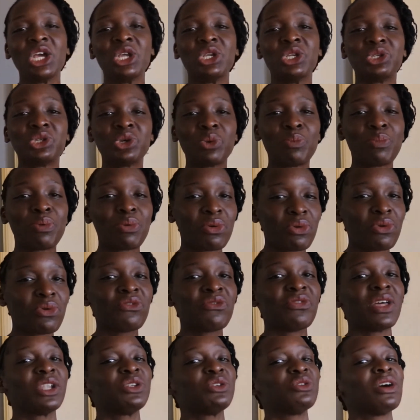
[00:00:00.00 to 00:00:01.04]
to prove
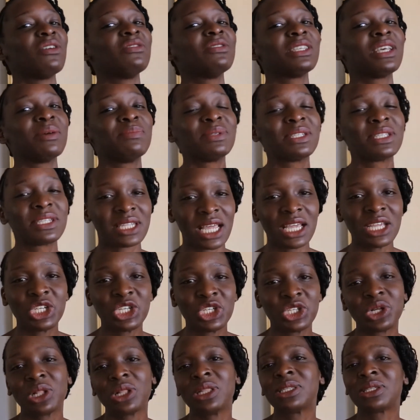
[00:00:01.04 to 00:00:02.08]
that you have
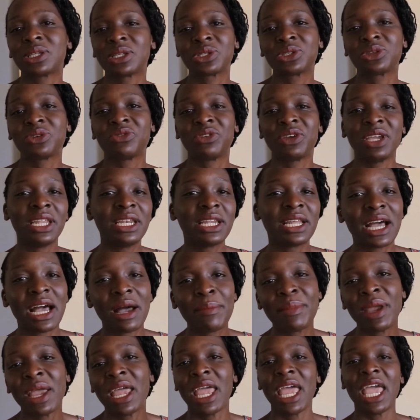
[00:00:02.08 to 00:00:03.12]
substantial source of income
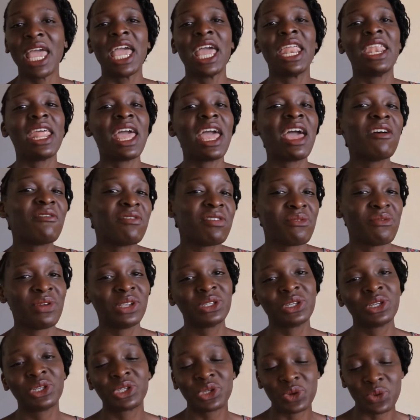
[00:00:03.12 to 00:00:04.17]
and every
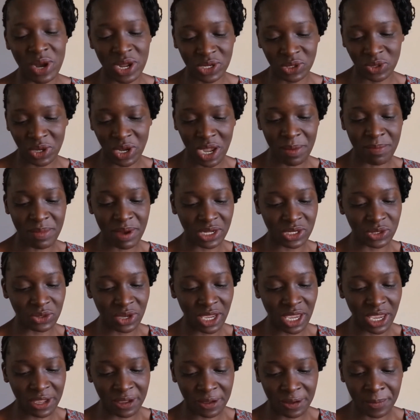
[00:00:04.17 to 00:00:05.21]
reason to want to come back to
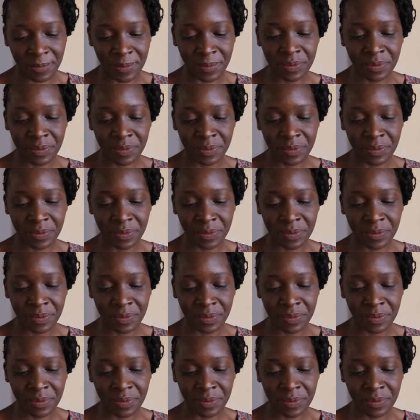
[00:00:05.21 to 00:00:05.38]
Kenya.